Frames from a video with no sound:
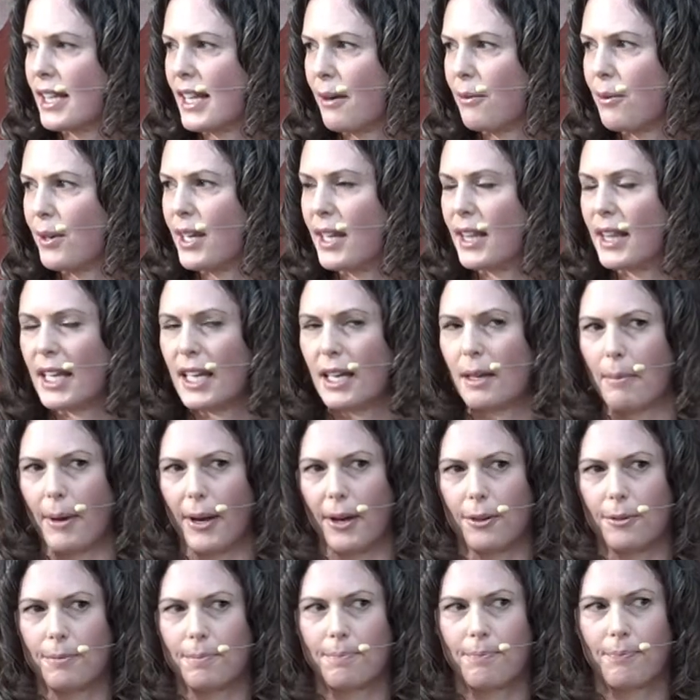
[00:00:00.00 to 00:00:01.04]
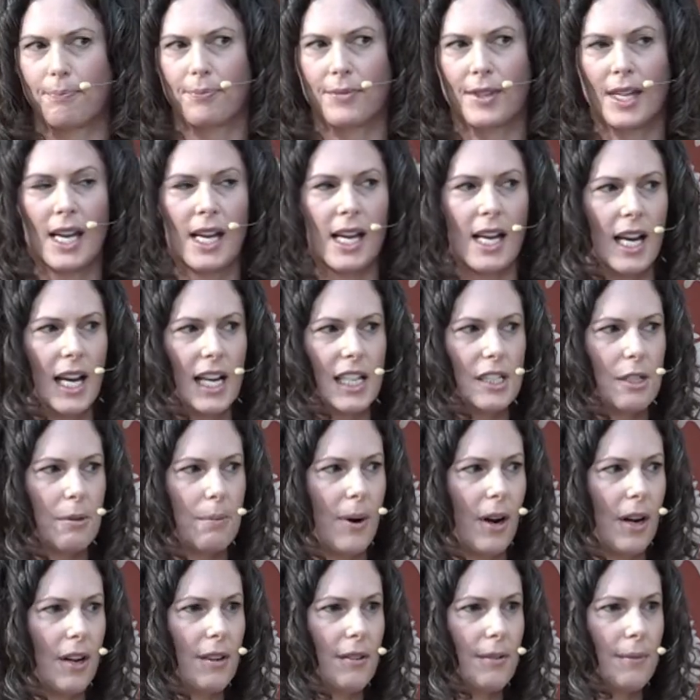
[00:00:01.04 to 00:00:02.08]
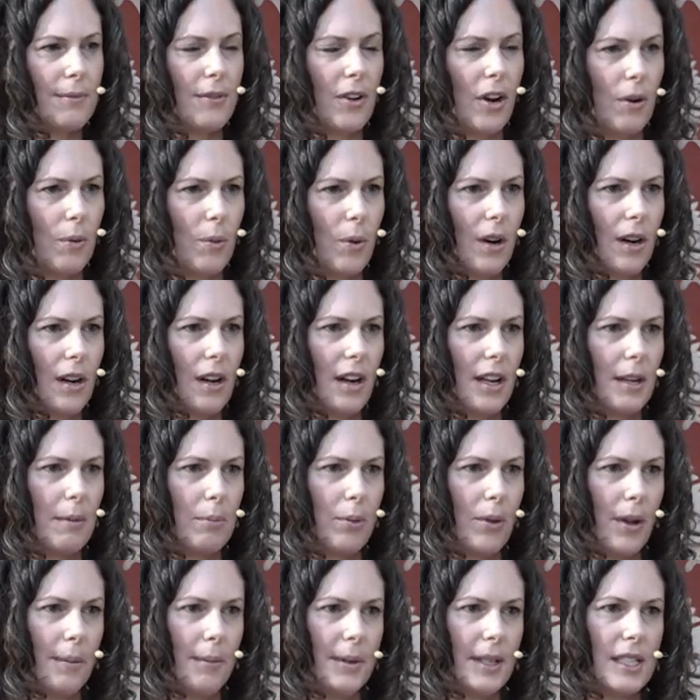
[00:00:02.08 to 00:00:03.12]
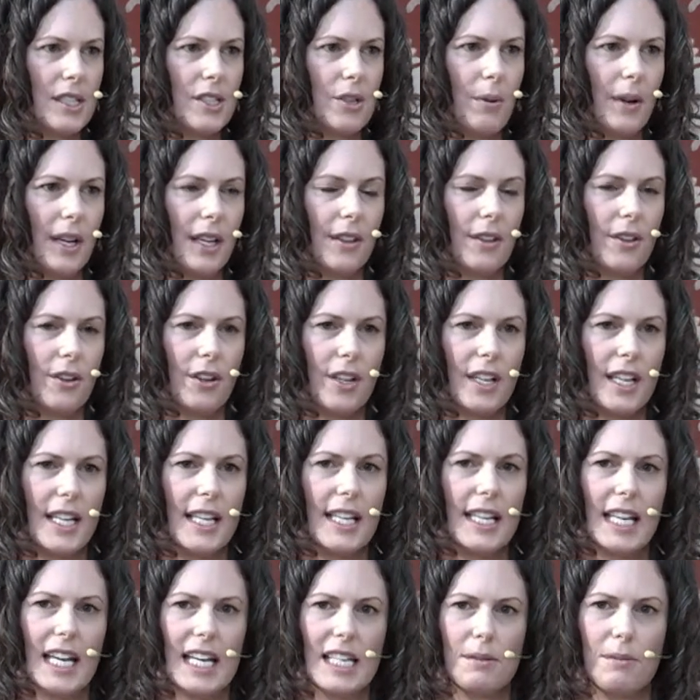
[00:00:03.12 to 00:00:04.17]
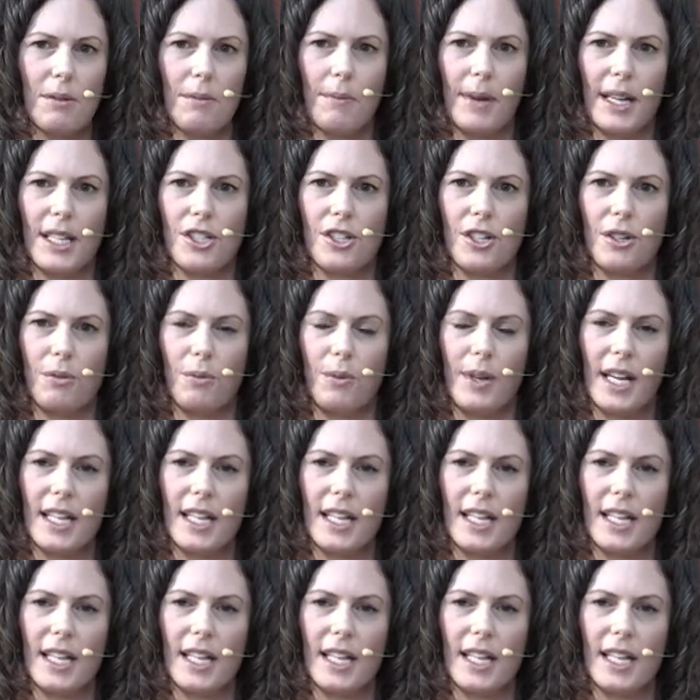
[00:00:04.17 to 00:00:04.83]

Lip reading: that we can think about. As a part of our work on employment in 2030, Yasmin mentioned we